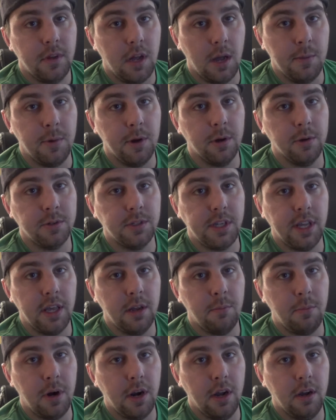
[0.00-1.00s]
I'm your host,
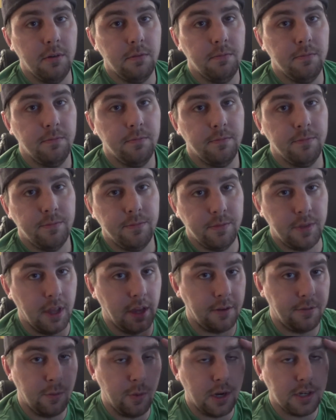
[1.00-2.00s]
Dan Brown.
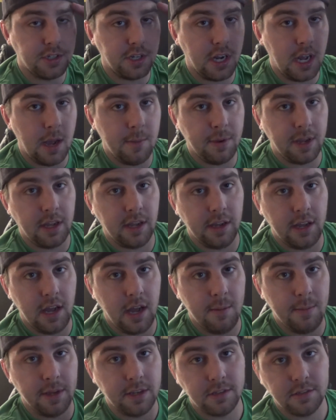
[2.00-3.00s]
Thank you for watching Comic on
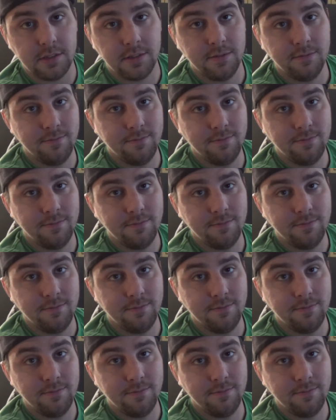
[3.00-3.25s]
Comics.